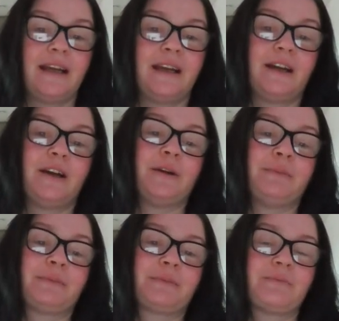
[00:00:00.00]

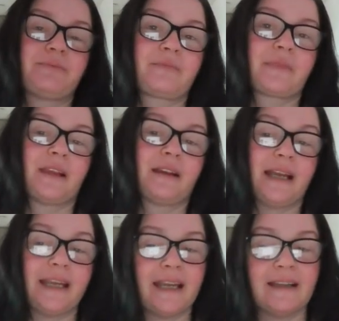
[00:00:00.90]
Um,
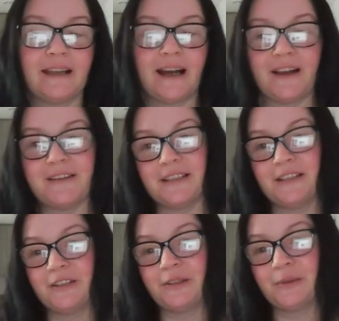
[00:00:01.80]
Again, guys, you
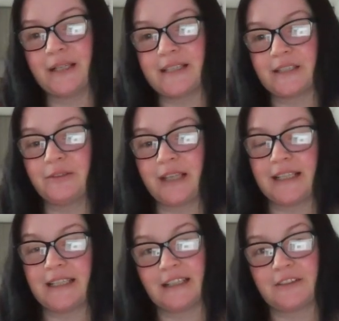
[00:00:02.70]
know, is it a good
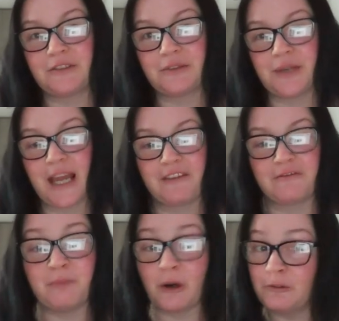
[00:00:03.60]
idea to
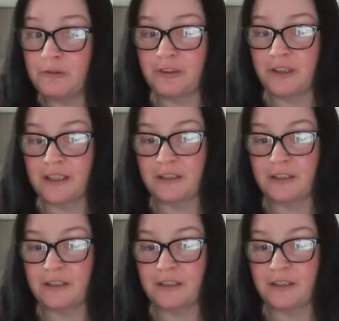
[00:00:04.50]
have both